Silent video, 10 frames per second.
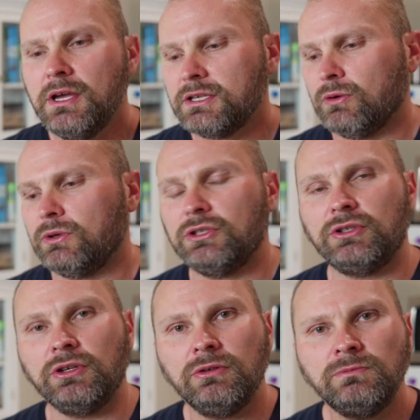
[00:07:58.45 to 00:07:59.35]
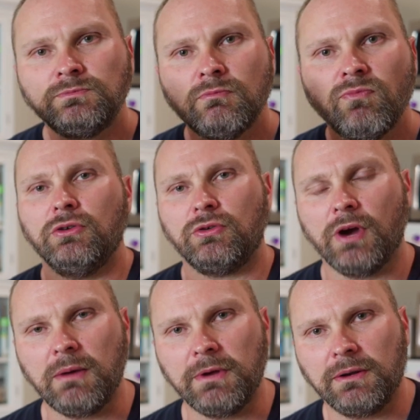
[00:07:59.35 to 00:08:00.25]
So what you do, you
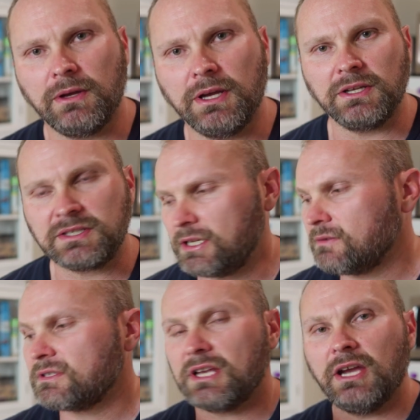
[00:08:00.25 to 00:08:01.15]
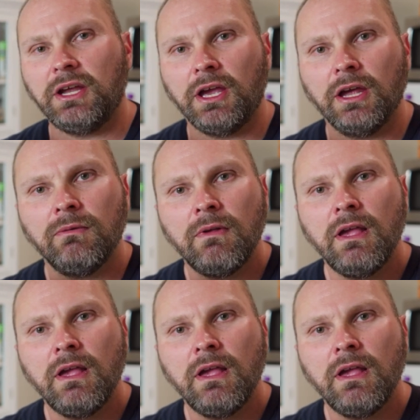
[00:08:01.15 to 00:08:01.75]
grab it, instead of scanning it,